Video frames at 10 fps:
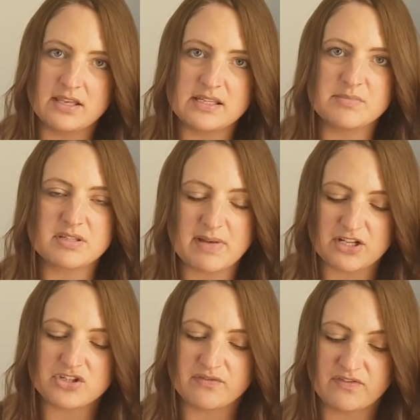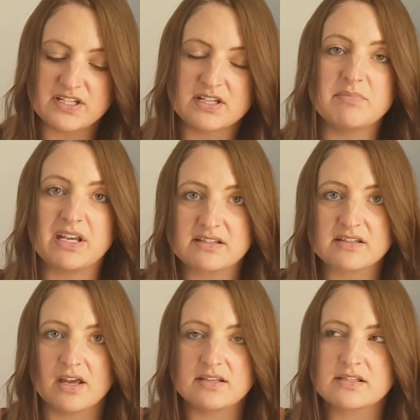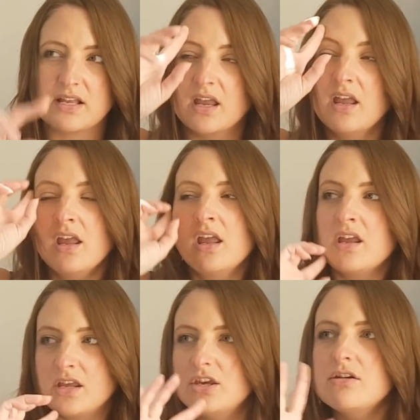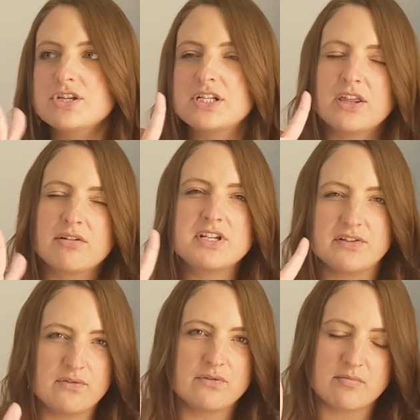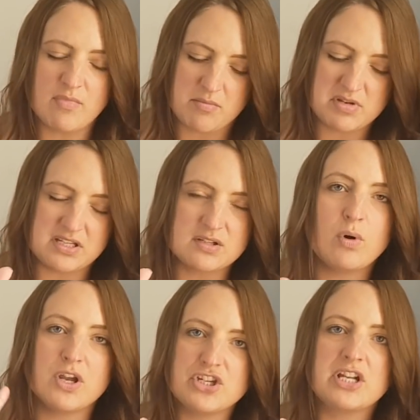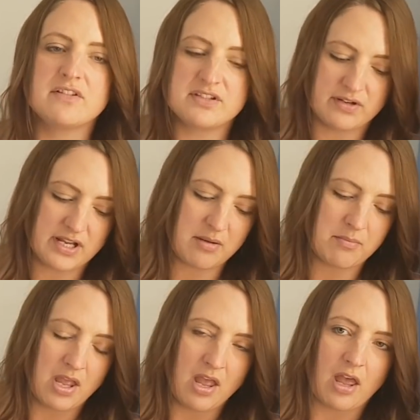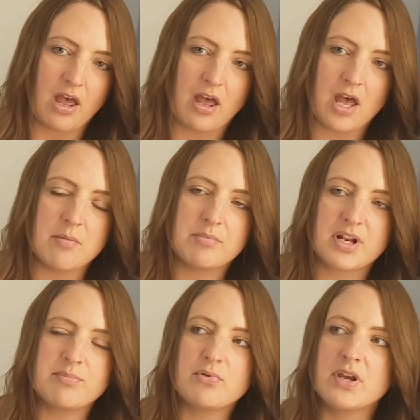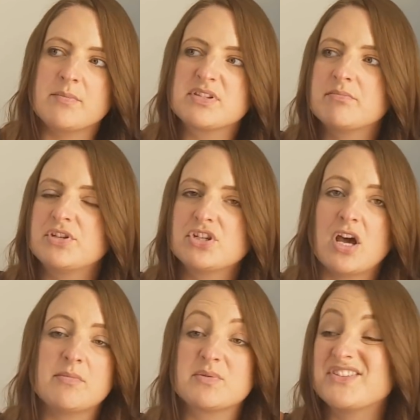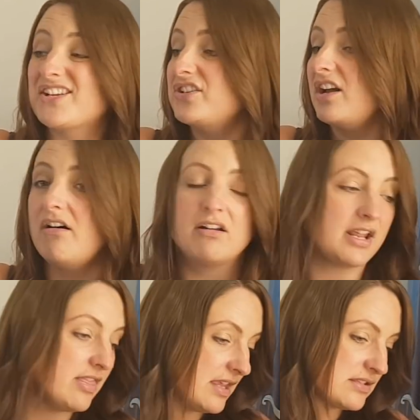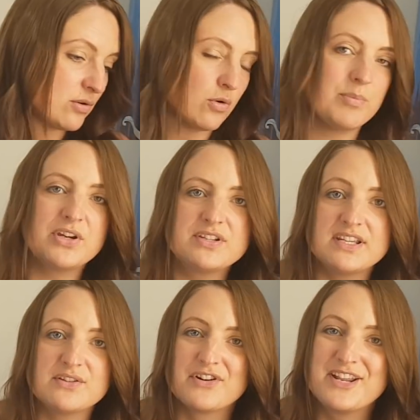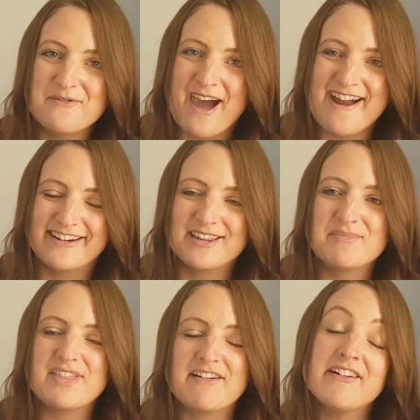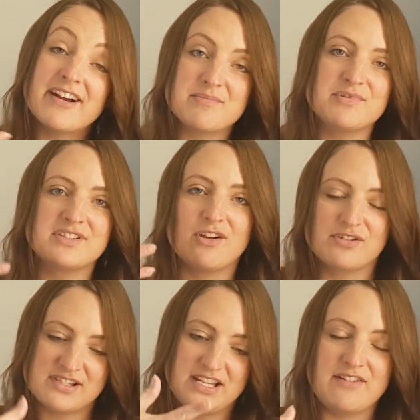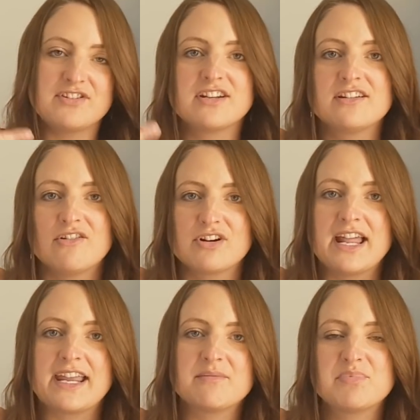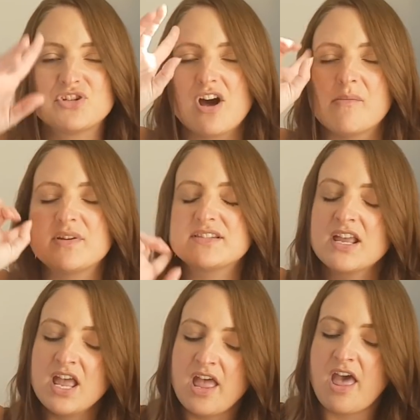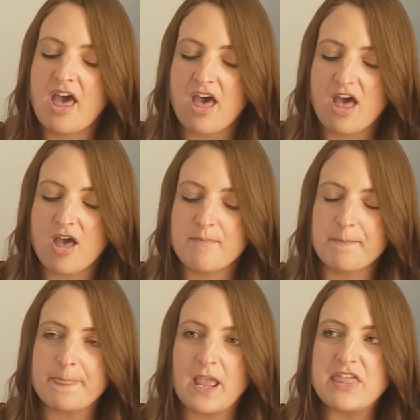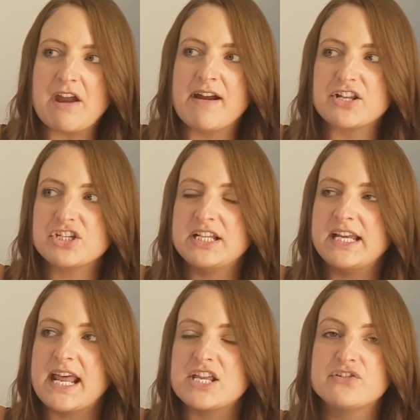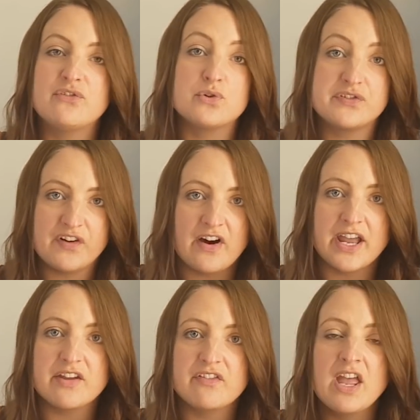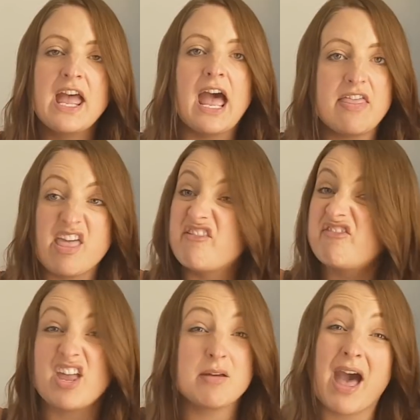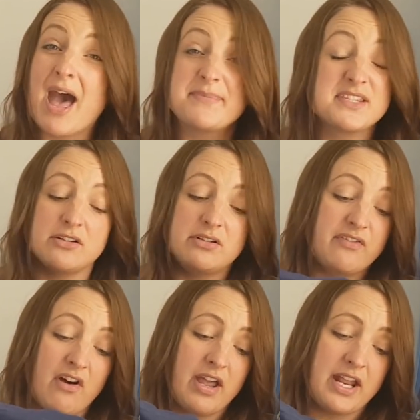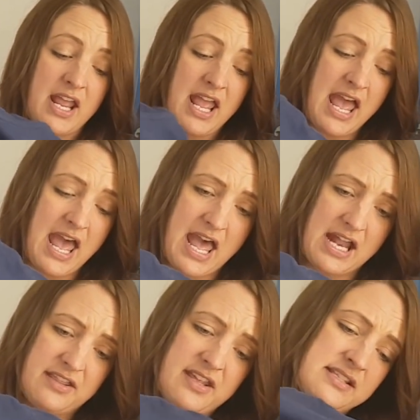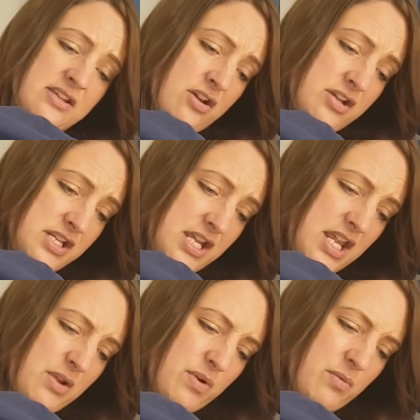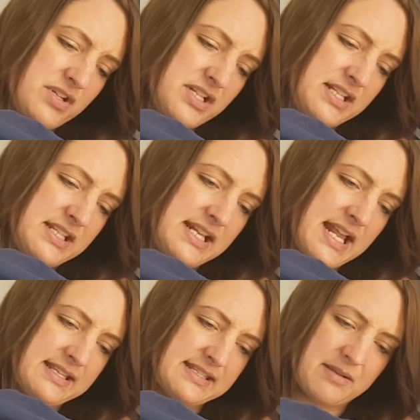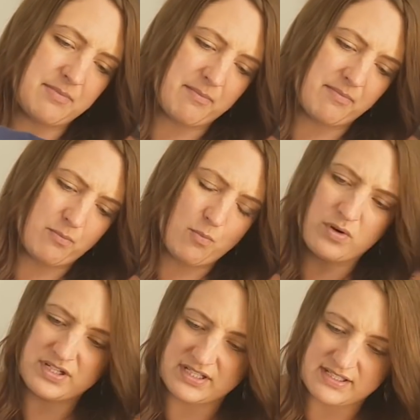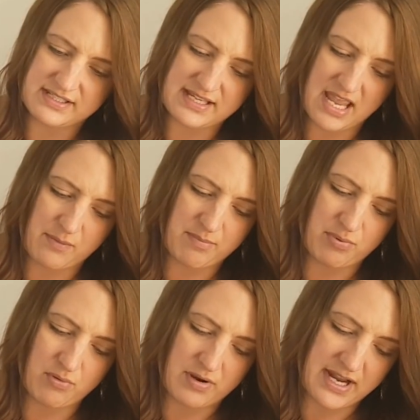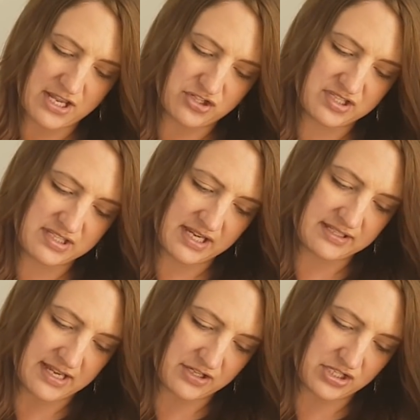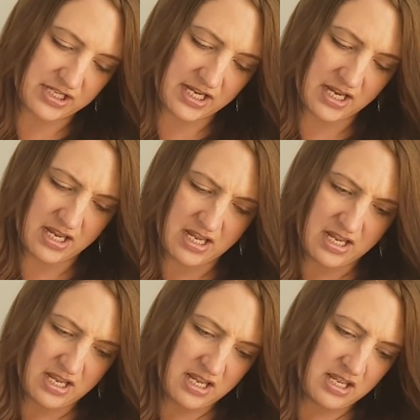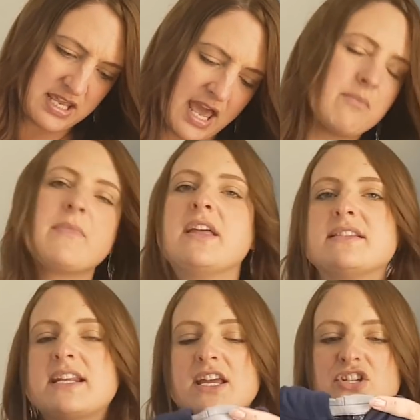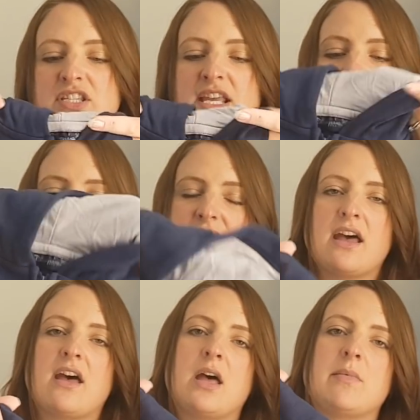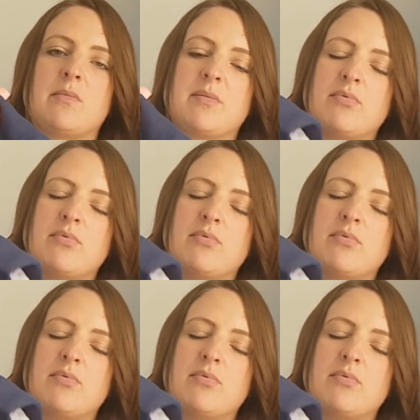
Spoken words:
he seems to manage to fit in bigger sizes. Like usually 3 to 4 at the moment is quite generous on him, but I bought him some pyjamas which actually aren't in this haul because he's already wearing them, but they're Incredibles long sleeved and long legged pyjamas. They're actually an age 4 to 5 and they fit him absolutely fine. And this hoodie, we wanted it to last him. I'm wanting to say we bought an age 6 actually. Yeah, it's an age 6 and we